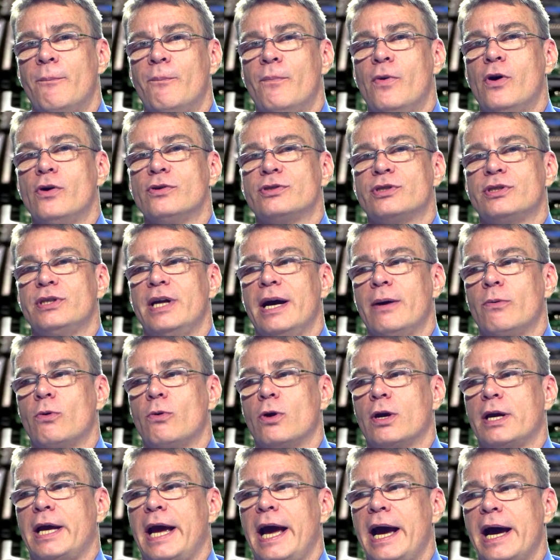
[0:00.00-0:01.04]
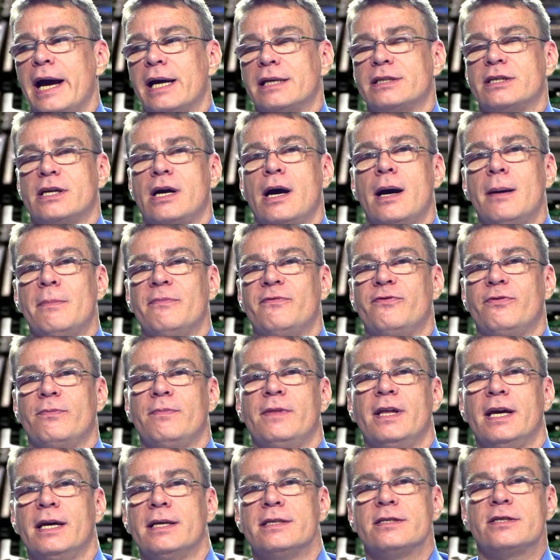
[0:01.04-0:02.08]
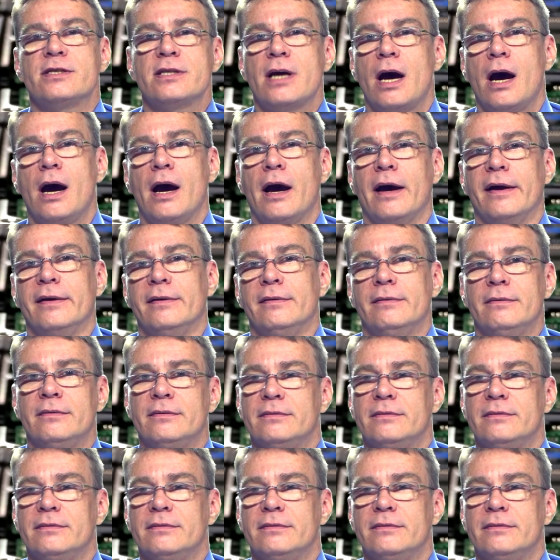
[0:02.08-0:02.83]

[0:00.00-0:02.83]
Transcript: most network hacks come from the inside.